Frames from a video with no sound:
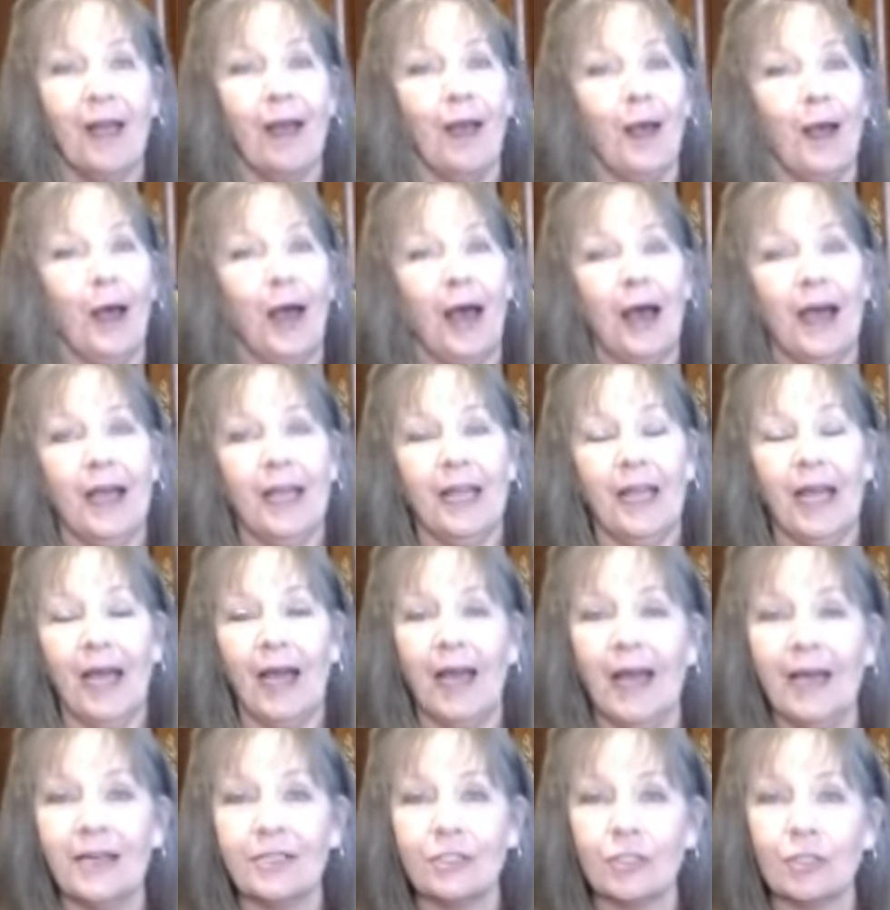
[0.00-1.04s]
I
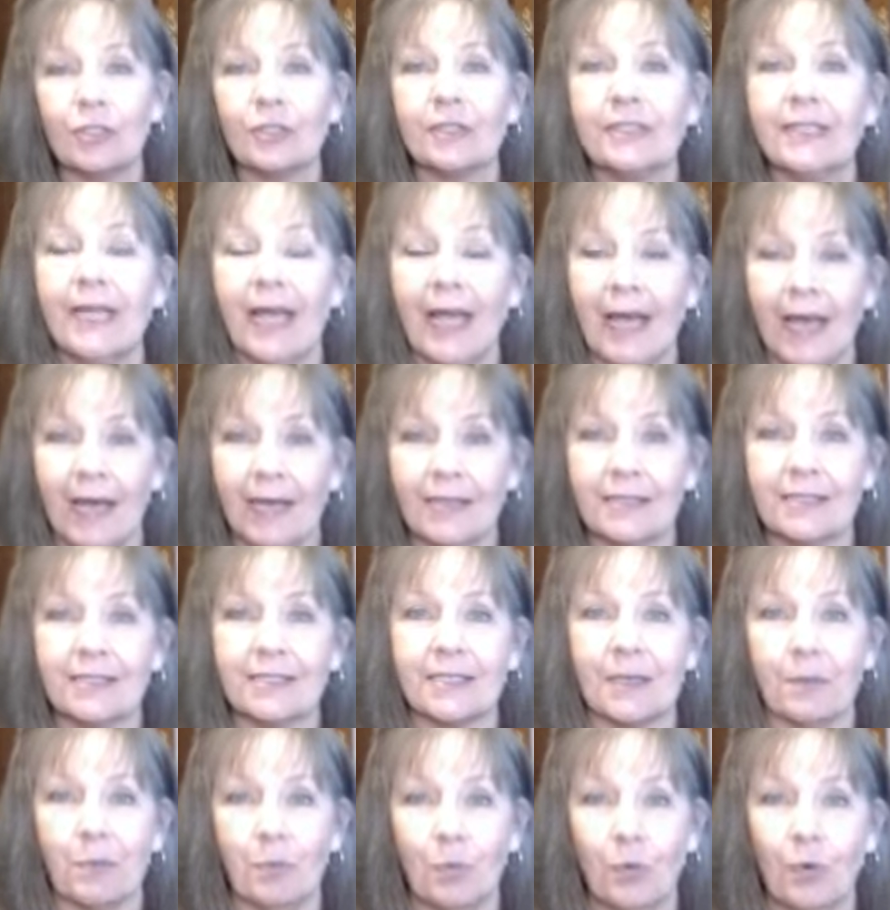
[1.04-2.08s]
actually had
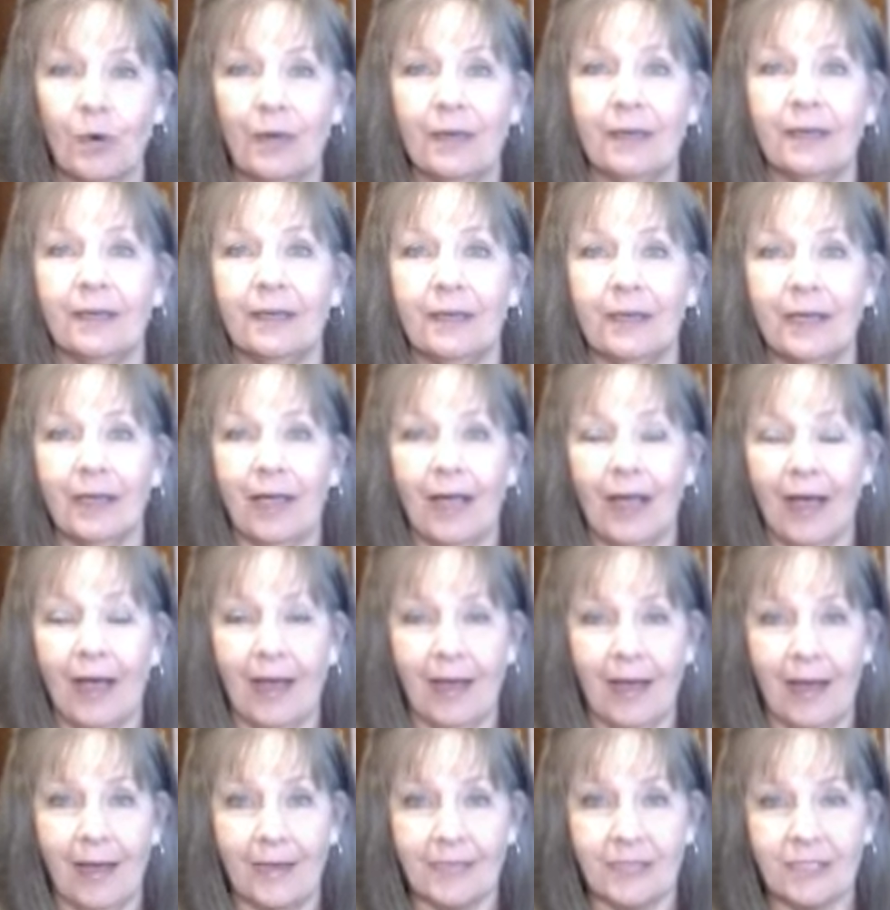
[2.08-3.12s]
someone
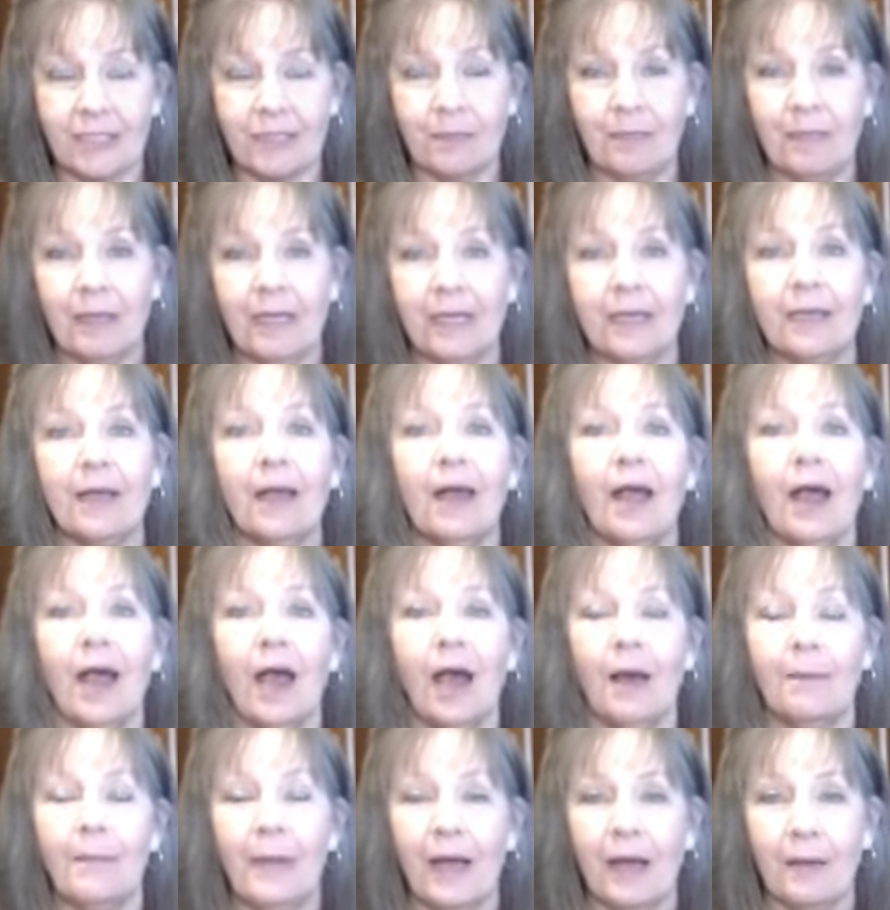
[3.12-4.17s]
ask me
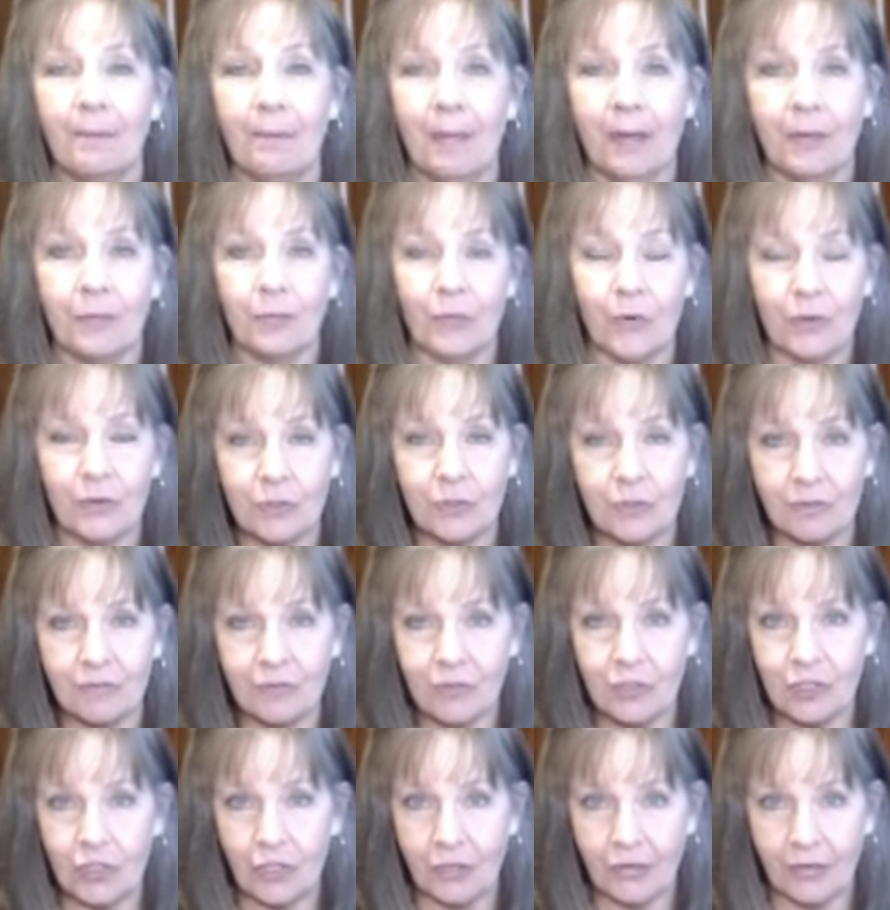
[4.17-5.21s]
about my Rose of
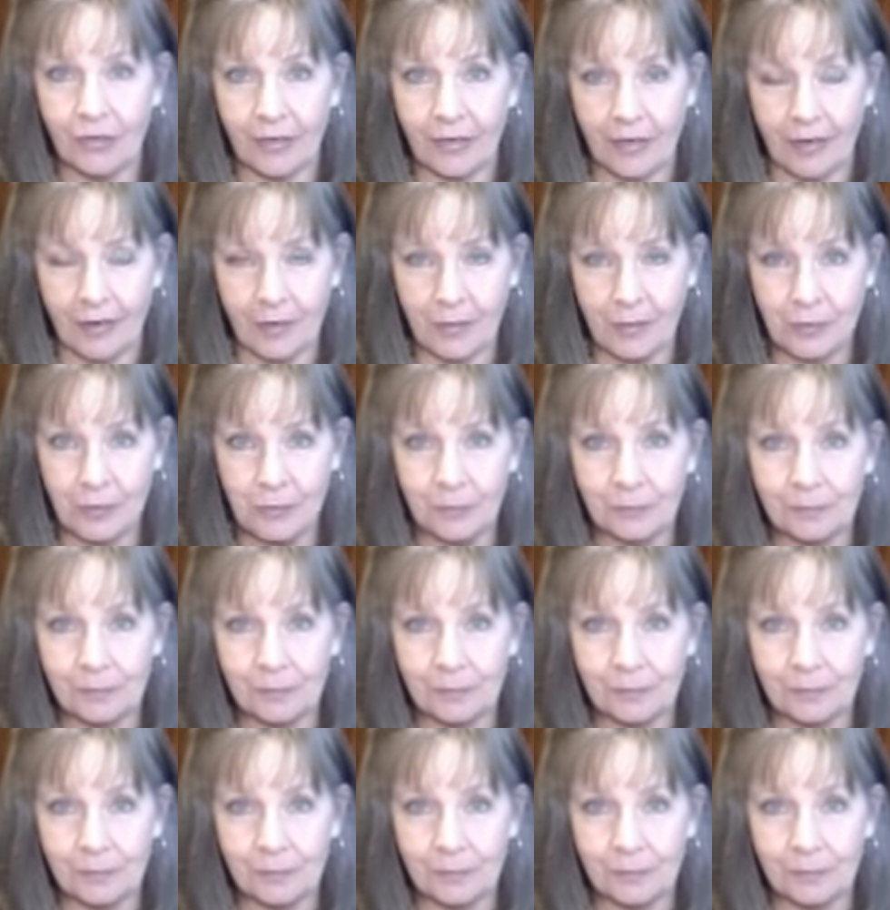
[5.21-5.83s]
Jericho,